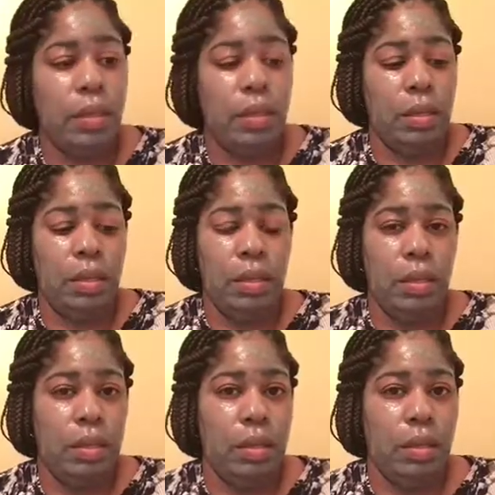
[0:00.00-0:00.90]

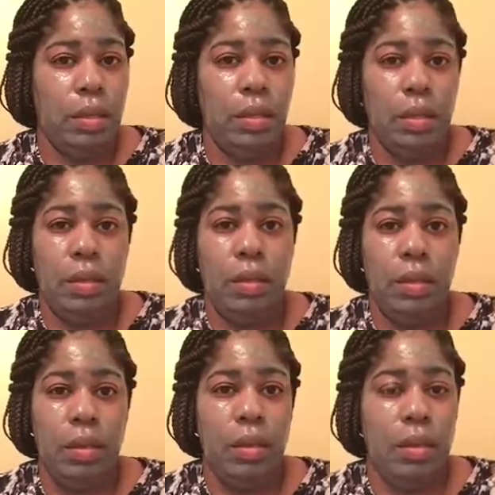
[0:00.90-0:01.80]

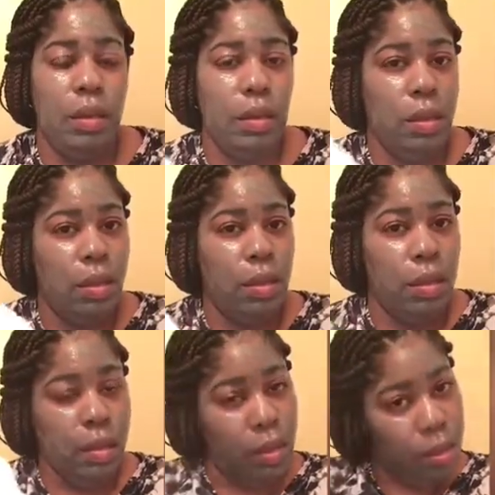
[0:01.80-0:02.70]

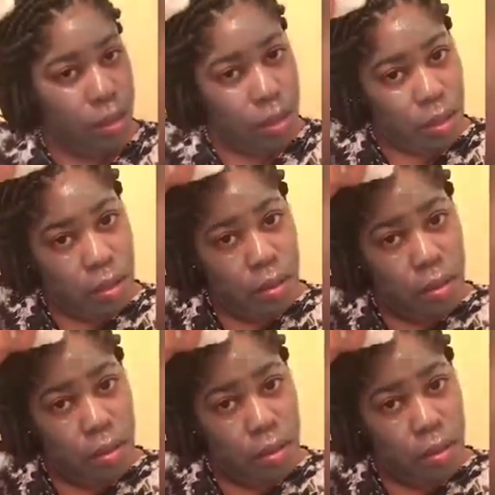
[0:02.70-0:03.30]
(silence)